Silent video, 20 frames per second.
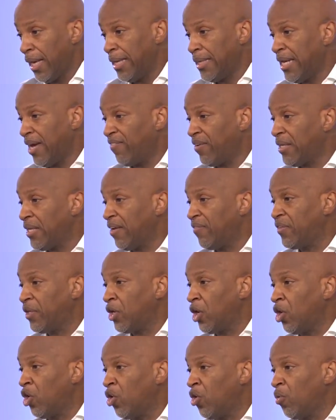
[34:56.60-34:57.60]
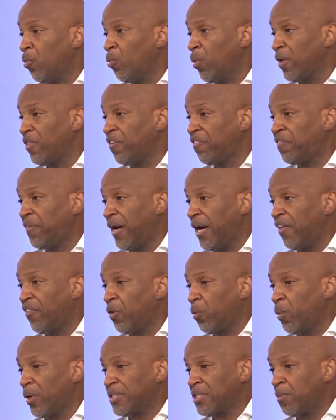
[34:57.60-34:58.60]
I never lived in a home where the
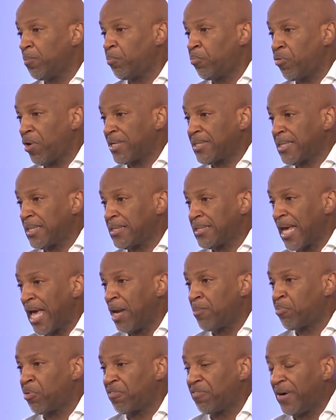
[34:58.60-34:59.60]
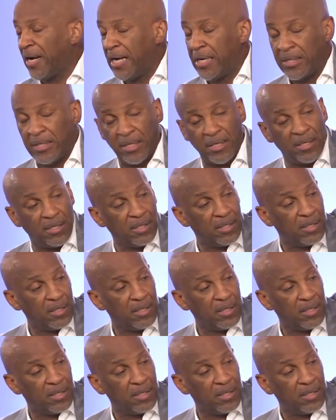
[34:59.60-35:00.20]
father wasn't present and providing.